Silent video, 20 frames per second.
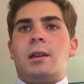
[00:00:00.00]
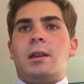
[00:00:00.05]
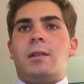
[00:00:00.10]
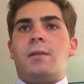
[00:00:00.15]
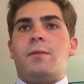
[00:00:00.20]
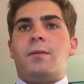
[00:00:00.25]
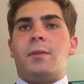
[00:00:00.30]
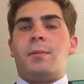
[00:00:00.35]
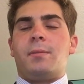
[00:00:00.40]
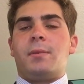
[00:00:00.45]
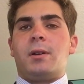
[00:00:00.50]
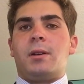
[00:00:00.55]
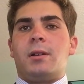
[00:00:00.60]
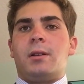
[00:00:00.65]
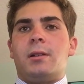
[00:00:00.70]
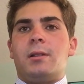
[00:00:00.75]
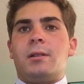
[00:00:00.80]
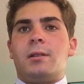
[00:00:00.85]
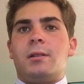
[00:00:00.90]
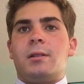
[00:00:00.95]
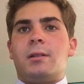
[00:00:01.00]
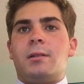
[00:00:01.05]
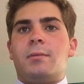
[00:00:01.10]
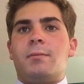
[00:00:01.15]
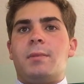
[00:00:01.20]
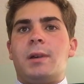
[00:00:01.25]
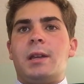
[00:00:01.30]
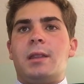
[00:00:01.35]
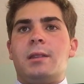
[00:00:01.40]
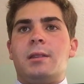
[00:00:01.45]
in football
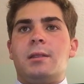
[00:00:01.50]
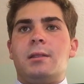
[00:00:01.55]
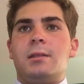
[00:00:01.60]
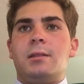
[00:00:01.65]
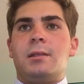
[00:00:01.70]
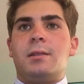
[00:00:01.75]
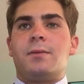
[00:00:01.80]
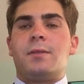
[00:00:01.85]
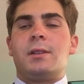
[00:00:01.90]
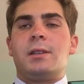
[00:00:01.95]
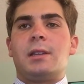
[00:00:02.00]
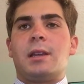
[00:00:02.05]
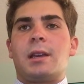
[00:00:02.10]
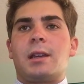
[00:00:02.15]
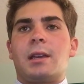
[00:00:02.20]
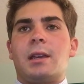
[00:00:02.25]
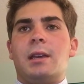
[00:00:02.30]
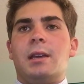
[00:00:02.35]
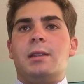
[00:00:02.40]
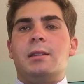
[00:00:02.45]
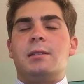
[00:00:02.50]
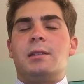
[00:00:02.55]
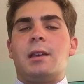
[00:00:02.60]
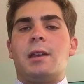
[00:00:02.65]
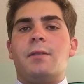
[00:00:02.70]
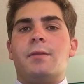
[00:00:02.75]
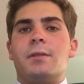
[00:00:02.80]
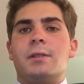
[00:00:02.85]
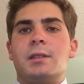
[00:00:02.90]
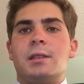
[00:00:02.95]
by different decades
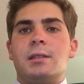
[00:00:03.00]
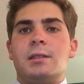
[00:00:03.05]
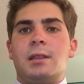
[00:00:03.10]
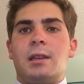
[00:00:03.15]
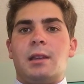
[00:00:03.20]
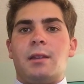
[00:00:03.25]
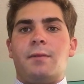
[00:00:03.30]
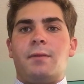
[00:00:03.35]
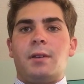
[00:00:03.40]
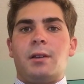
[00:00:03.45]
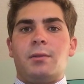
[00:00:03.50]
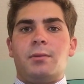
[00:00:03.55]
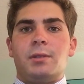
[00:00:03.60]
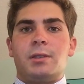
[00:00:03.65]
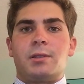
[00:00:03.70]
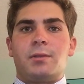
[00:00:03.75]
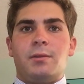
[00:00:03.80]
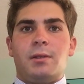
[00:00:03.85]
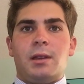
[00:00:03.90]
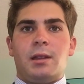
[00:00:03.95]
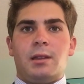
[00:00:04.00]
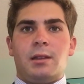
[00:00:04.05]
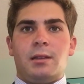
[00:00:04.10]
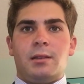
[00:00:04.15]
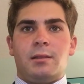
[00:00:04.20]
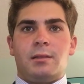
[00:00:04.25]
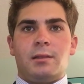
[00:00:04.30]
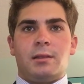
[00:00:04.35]
ever since the NFL was created.